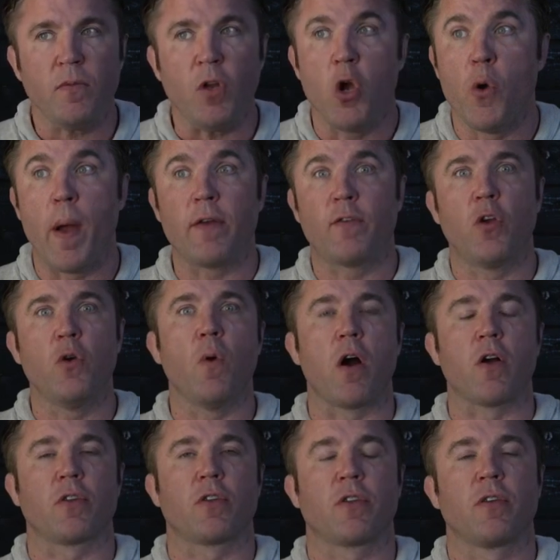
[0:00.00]
who had two
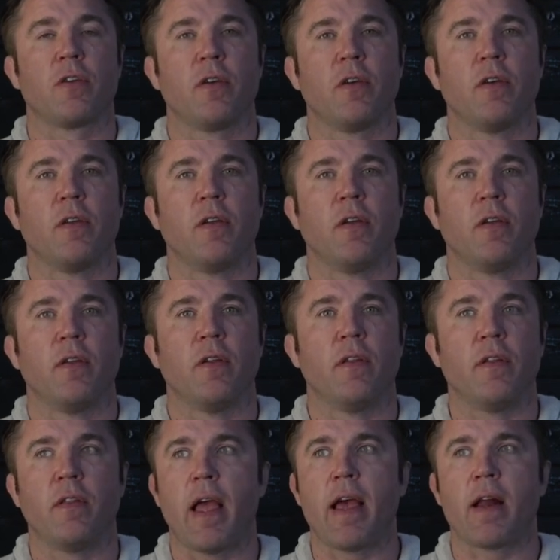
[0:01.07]
arts.
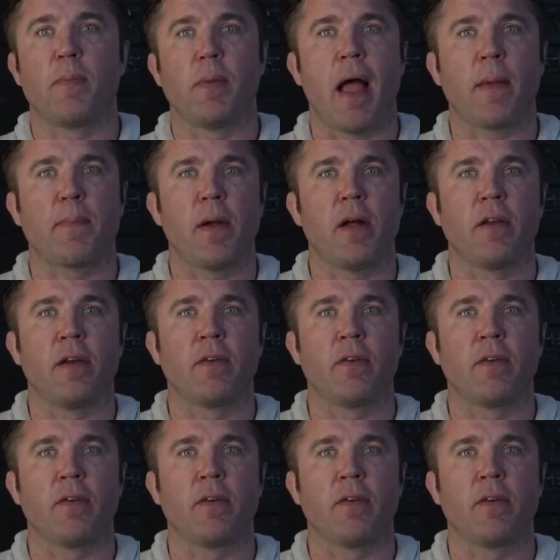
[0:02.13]
They had a black belt